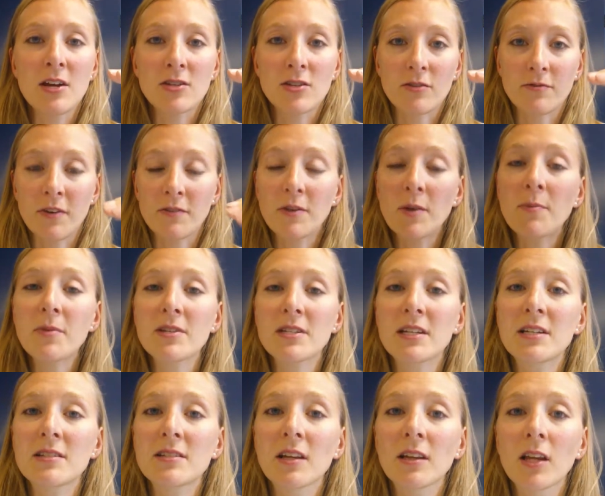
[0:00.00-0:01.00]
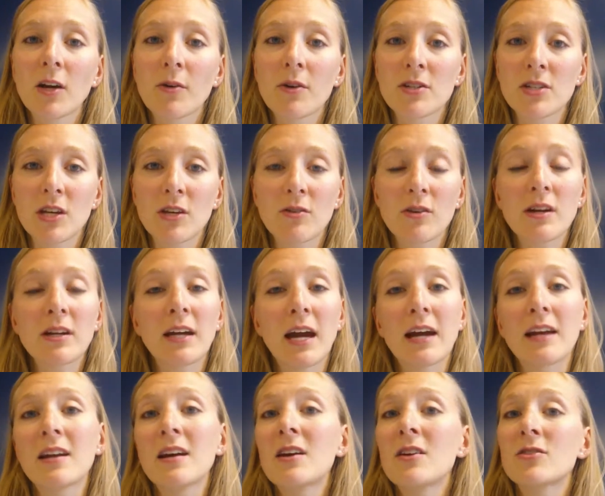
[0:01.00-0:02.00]
So 50% is the lowest that you can
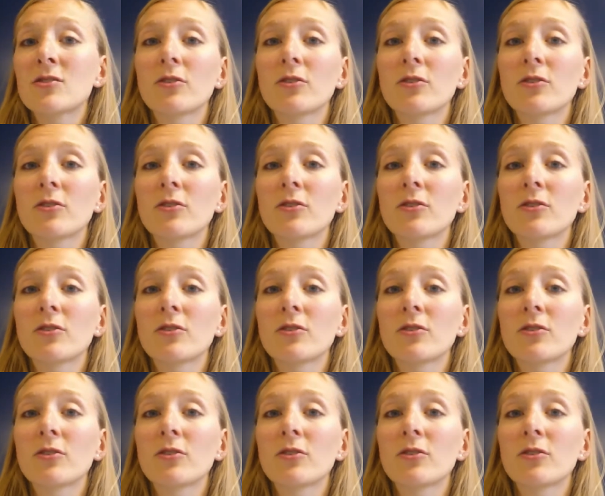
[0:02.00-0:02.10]
get.